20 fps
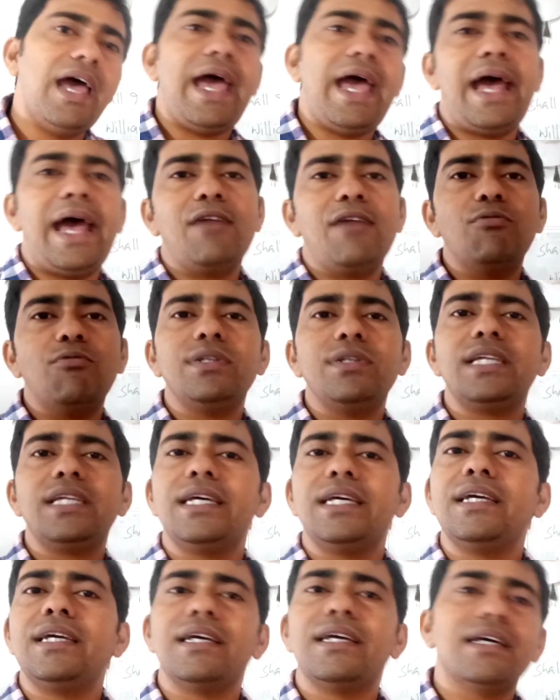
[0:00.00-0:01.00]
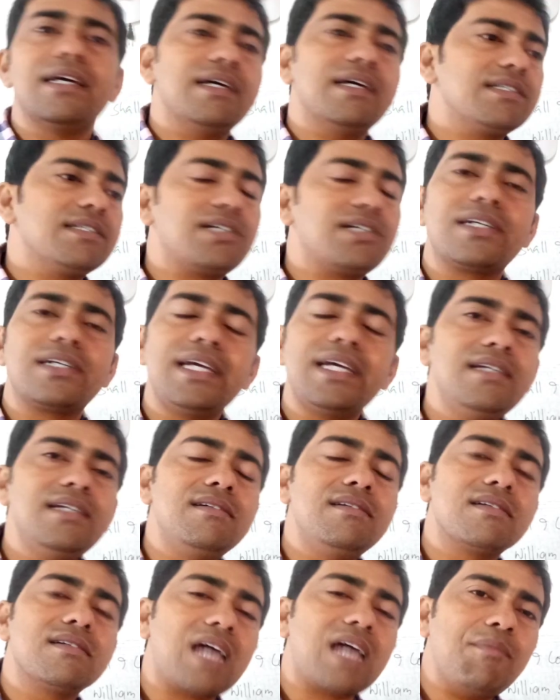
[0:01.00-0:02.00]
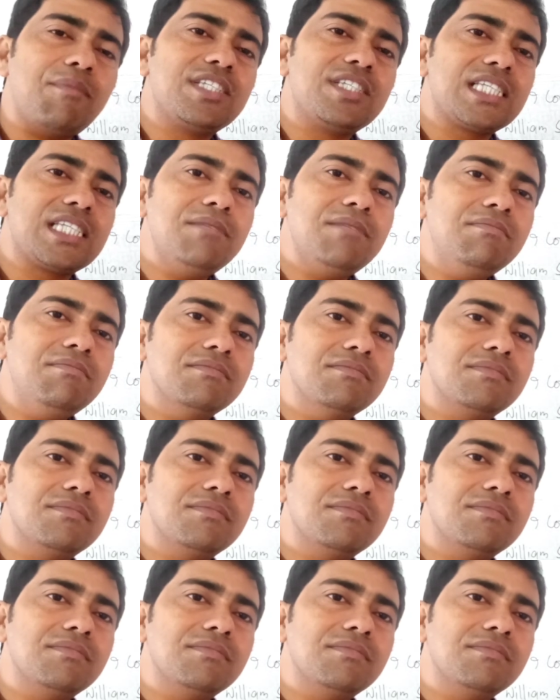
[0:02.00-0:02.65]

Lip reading: and with a certain rhyme scheme